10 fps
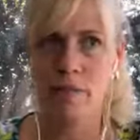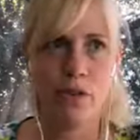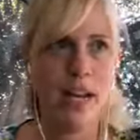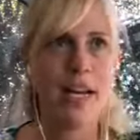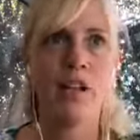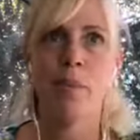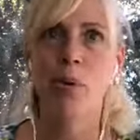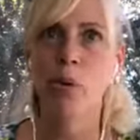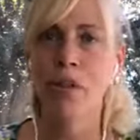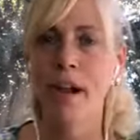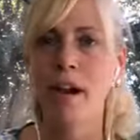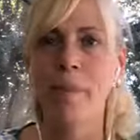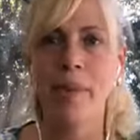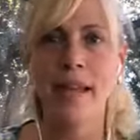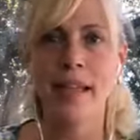training, the pool
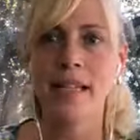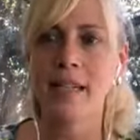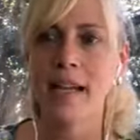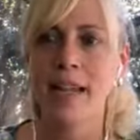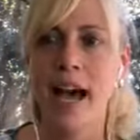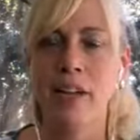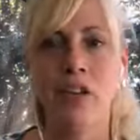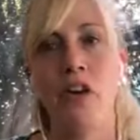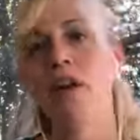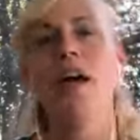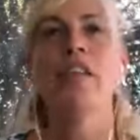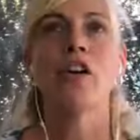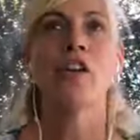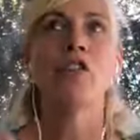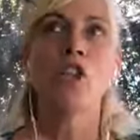therapy, things like that. So
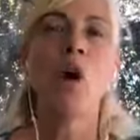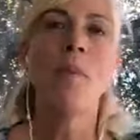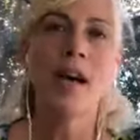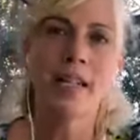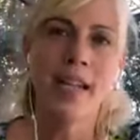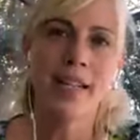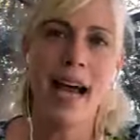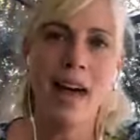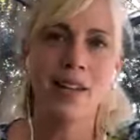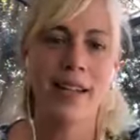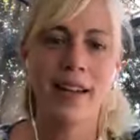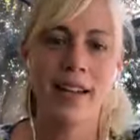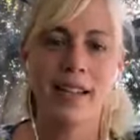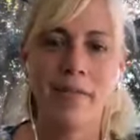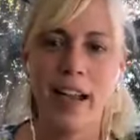there is so much that's out there
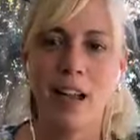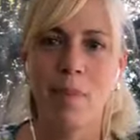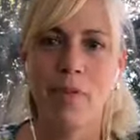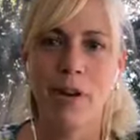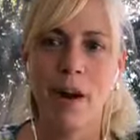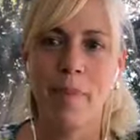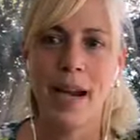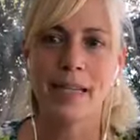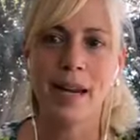that's available for our pets.